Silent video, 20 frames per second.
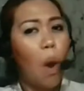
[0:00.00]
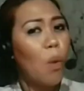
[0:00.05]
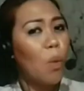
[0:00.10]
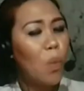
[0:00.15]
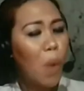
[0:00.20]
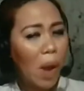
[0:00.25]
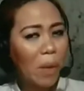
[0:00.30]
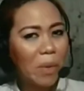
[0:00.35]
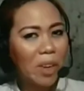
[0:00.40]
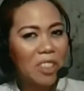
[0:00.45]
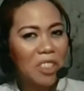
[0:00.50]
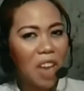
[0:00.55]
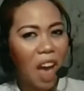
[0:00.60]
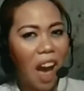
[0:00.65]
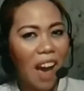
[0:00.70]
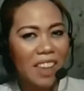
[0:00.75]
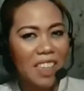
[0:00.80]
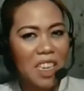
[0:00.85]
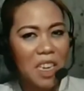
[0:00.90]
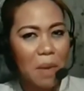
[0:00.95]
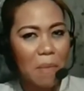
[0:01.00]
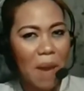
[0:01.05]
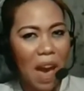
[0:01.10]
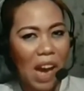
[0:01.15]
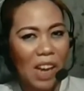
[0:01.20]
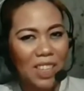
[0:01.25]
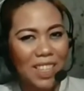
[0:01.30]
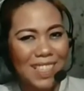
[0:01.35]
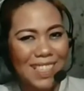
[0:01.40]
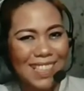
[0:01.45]
When we're talking
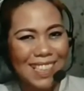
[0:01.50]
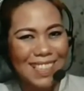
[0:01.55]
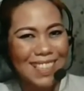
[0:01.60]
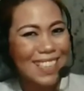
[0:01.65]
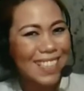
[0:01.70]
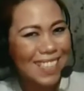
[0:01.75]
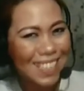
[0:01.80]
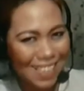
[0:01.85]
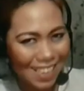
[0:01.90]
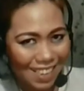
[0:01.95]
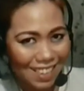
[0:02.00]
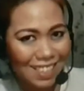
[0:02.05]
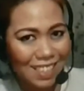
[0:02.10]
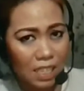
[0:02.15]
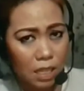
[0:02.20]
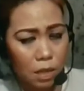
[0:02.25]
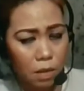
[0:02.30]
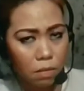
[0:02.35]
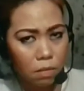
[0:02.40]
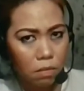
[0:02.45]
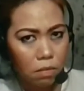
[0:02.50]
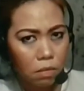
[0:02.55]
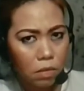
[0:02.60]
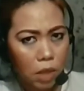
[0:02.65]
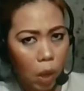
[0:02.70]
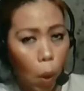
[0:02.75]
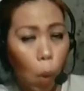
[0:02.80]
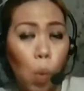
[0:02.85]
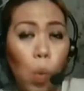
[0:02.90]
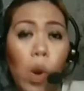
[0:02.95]
about statistics,
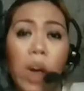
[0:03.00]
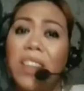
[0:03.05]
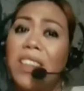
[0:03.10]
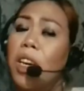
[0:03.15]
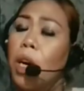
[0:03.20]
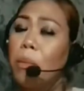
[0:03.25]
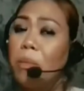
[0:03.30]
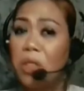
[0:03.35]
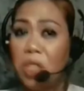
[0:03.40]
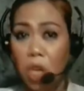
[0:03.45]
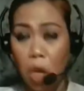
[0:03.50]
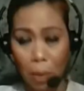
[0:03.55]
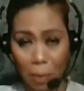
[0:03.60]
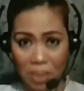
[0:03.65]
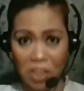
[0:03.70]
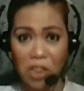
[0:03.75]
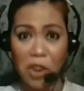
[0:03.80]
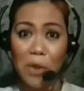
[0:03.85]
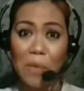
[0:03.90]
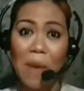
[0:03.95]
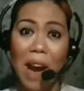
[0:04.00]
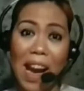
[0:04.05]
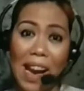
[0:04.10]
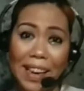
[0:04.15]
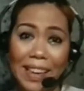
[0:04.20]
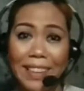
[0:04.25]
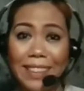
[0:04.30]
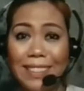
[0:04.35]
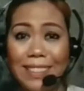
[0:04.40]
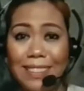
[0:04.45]
what comes up in your
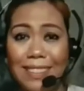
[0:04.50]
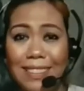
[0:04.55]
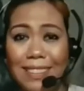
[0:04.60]
mind?